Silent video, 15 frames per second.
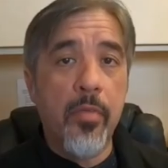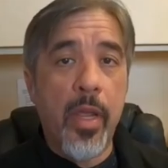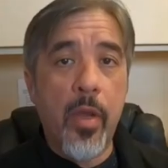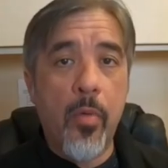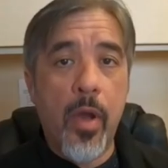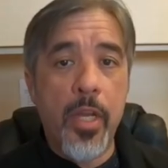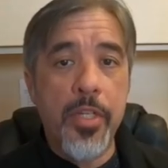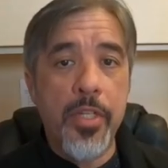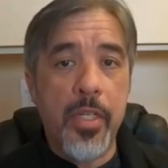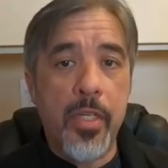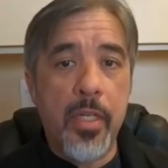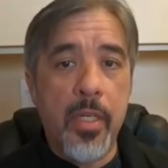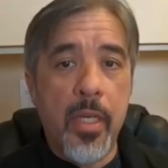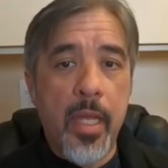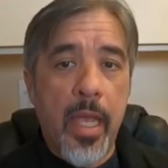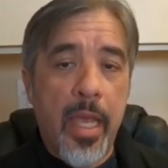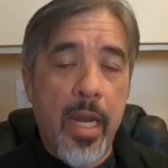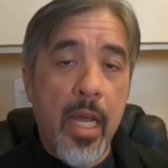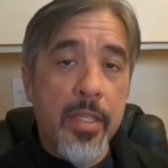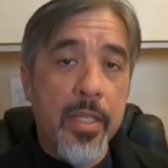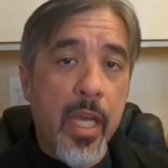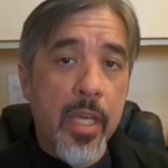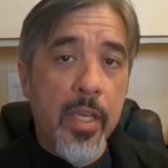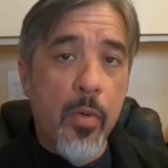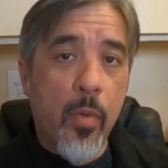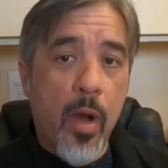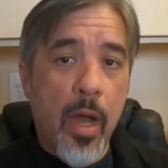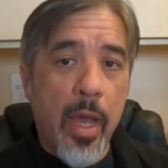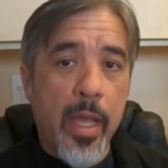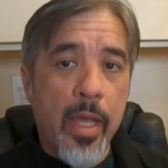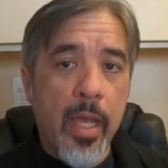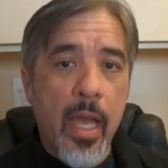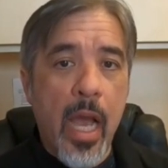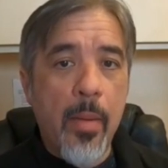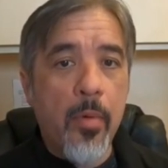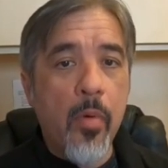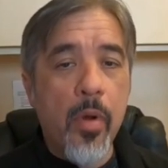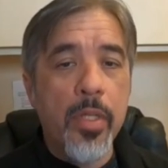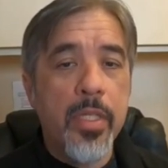That's a great question, and I'll tell you why.